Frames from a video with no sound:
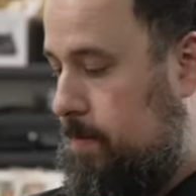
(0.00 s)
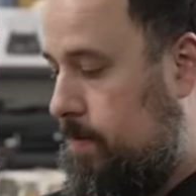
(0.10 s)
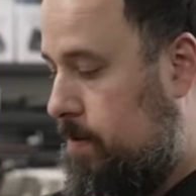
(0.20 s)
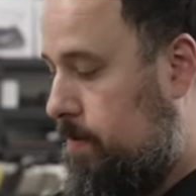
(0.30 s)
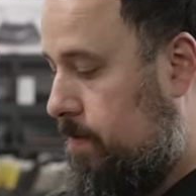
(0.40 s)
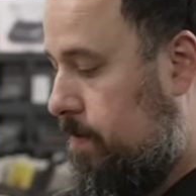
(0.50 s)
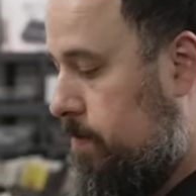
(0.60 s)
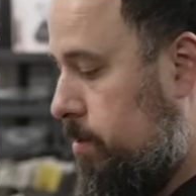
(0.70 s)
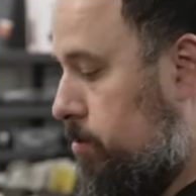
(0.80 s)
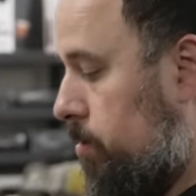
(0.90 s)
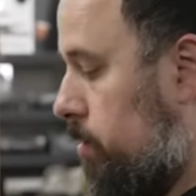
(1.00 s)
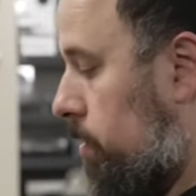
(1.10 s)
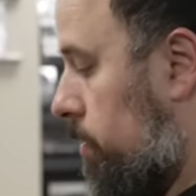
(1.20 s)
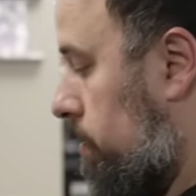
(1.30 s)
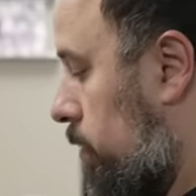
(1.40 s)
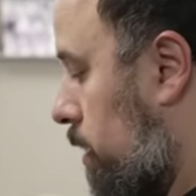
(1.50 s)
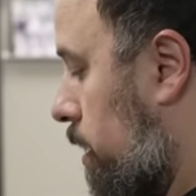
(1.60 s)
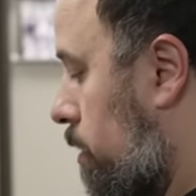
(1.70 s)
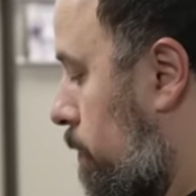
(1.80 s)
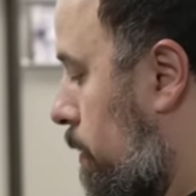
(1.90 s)
Very, very interesting.
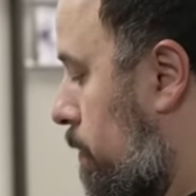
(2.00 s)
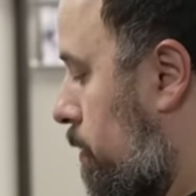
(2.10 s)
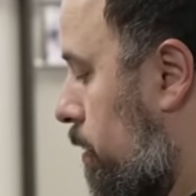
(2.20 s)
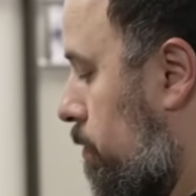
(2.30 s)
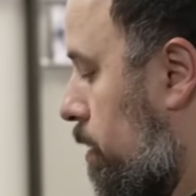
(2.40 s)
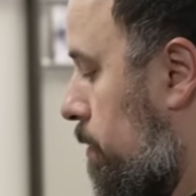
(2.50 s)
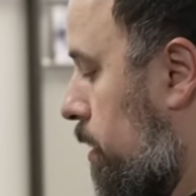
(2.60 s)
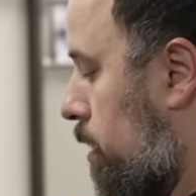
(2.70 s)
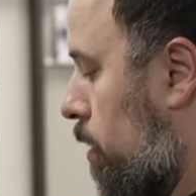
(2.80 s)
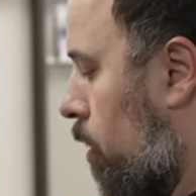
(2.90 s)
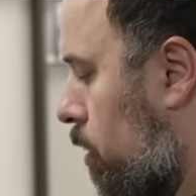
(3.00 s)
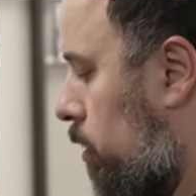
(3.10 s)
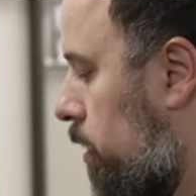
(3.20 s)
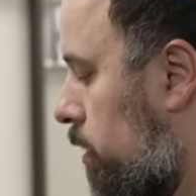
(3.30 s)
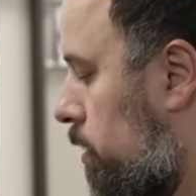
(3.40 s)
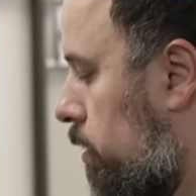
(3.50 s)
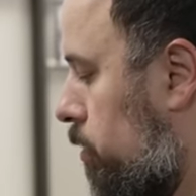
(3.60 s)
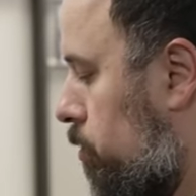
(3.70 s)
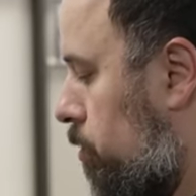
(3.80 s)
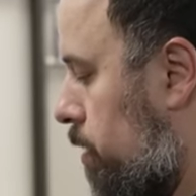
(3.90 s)
Lacquer by Bernie Grundman and all analog
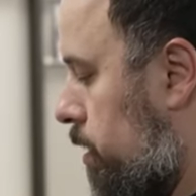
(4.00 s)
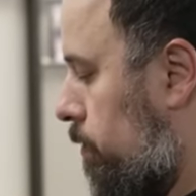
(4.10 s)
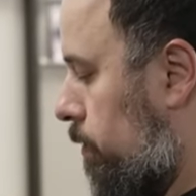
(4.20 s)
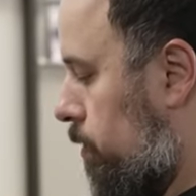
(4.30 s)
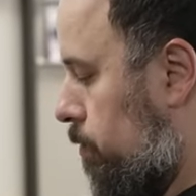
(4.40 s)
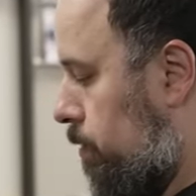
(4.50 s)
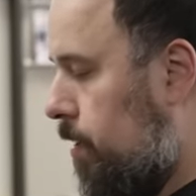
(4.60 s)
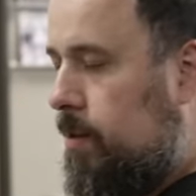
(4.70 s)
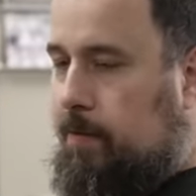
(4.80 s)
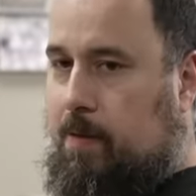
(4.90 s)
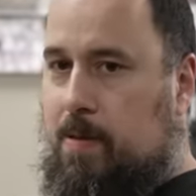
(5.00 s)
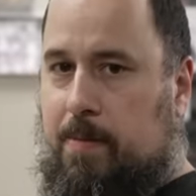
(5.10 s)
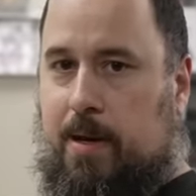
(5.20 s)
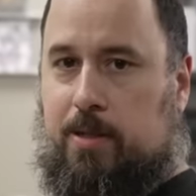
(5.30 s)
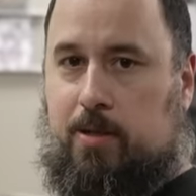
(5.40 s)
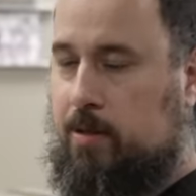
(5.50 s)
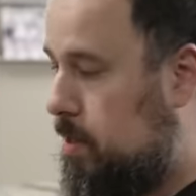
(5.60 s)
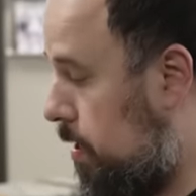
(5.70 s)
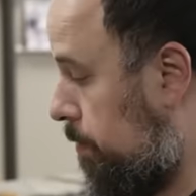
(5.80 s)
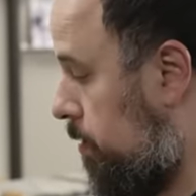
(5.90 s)
transfer directly from the master
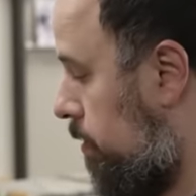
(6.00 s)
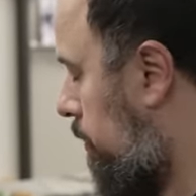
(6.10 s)
tapes.